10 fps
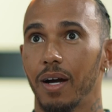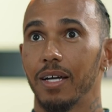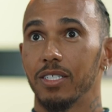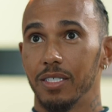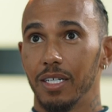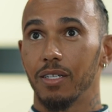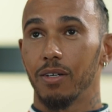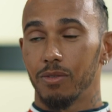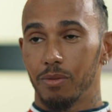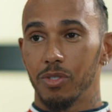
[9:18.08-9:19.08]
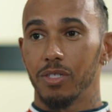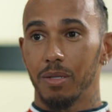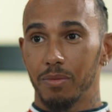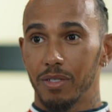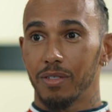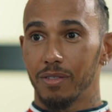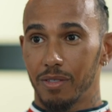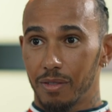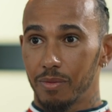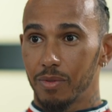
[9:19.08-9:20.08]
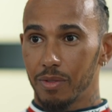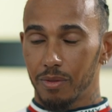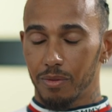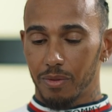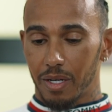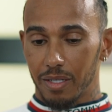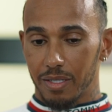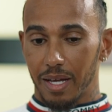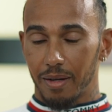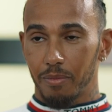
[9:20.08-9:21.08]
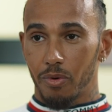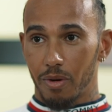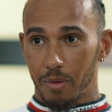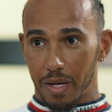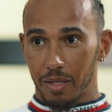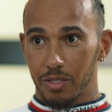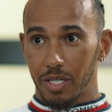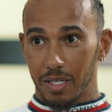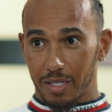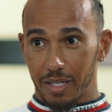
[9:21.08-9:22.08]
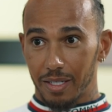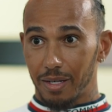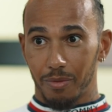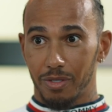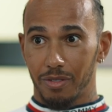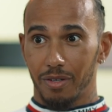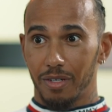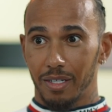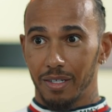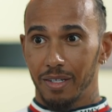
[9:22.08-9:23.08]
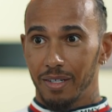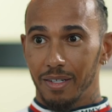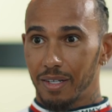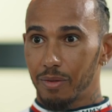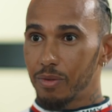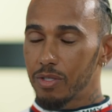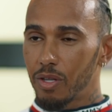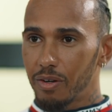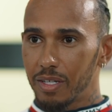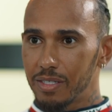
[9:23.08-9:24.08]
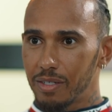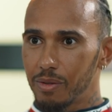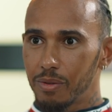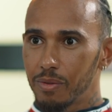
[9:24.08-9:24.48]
actually did go to a museum to understand about the genocide there, which was only 30 years ago.